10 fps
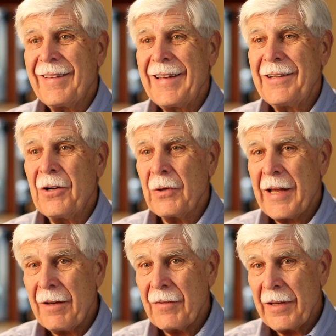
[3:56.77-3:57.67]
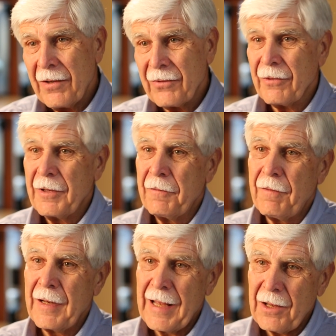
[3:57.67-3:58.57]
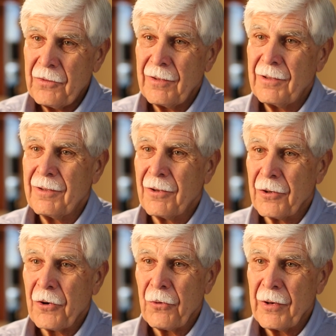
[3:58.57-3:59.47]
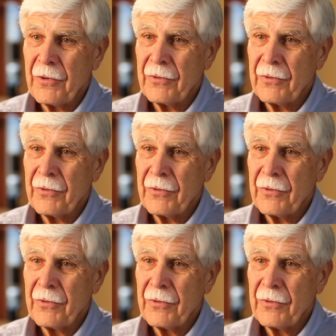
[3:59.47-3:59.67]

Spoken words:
They don't have a history of financial or career